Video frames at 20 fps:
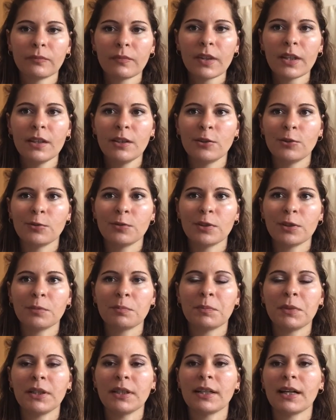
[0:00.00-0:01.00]
you will
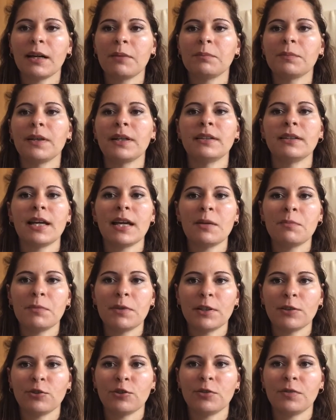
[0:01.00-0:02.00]
pick up an abridged